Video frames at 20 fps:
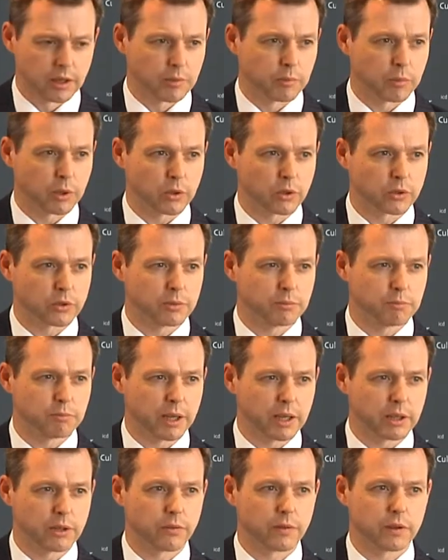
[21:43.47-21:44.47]
because in
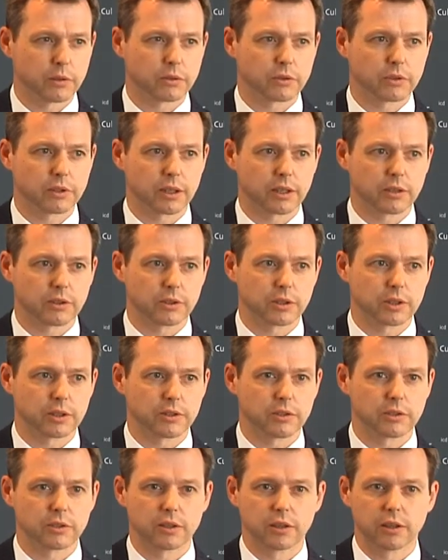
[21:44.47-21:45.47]
many of those
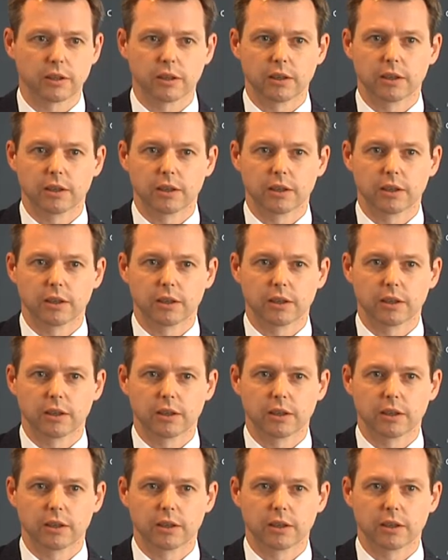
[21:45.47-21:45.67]
countries,